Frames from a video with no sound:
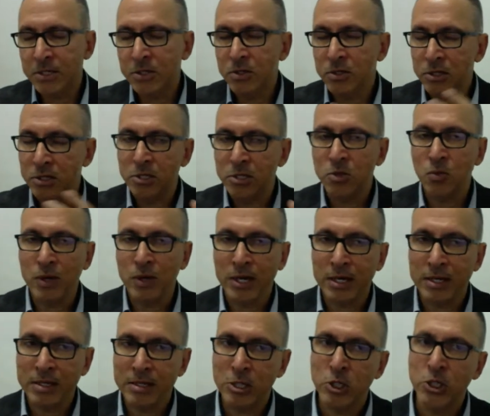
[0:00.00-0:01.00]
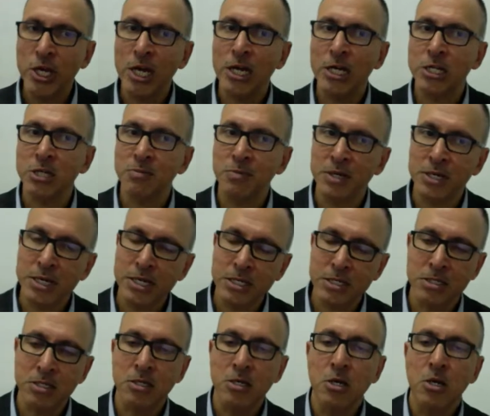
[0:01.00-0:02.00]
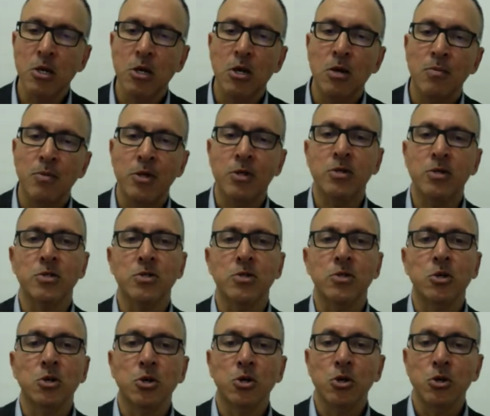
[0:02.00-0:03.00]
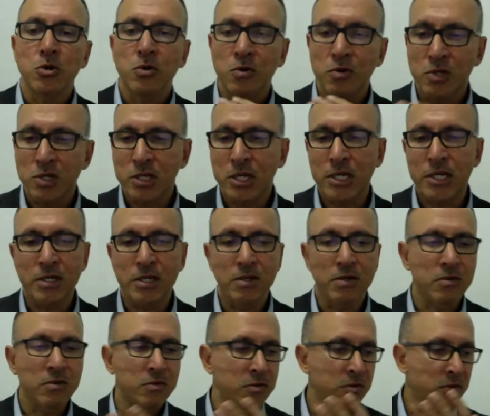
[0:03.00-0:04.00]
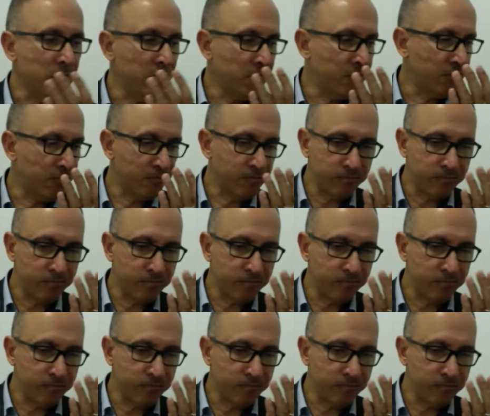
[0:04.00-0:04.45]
So this is where the challenge begins, because you studied, you've